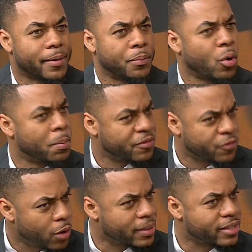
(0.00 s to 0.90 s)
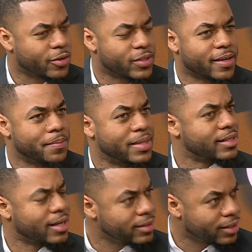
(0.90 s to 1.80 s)
poor performance or some
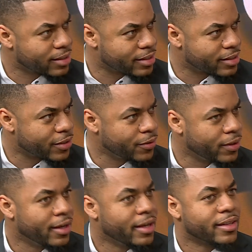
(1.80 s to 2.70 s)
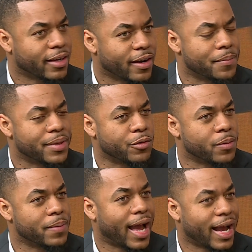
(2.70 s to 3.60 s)
misconduct issue, the company would
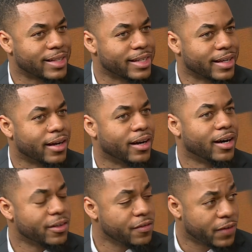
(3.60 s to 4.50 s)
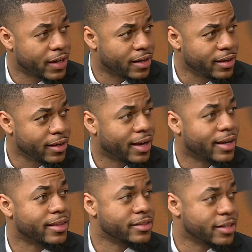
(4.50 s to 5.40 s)
be acting unfairly and
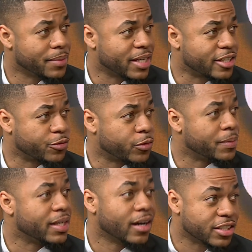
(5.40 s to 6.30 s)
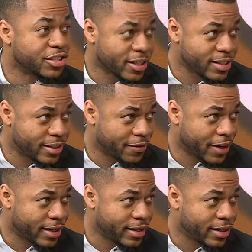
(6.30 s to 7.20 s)
the termination would be
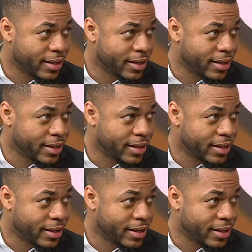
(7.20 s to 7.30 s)
unjustified,